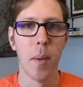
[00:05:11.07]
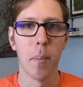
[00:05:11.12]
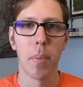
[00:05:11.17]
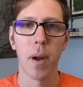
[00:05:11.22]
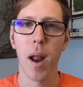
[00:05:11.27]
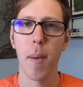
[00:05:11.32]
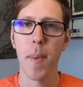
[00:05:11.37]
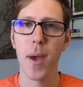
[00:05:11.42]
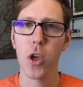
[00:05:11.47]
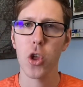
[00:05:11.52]

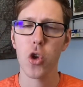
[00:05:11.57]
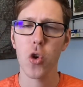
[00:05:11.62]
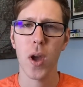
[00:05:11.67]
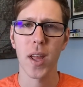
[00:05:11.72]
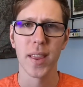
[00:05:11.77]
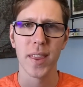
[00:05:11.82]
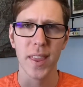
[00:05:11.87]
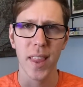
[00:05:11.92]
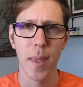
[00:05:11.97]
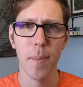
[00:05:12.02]
but I make sure
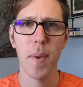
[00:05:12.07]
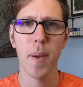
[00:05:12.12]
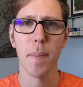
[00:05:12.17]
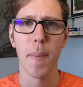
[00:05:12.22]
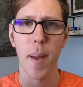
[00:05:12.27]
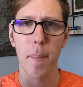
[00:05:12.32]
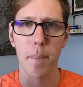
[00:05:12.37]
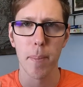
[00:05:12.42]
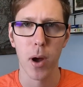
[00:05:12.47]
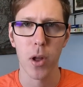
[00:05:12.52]
I limit
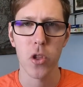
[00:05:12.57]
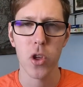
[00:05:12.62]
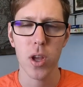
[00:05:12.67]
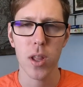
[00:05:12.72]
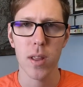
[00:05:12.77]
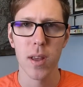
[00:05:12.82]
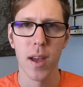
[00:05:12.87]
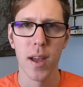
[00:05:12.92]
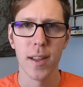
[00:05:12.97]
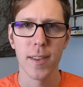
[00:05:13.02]
my
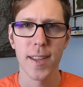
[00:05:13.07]
budget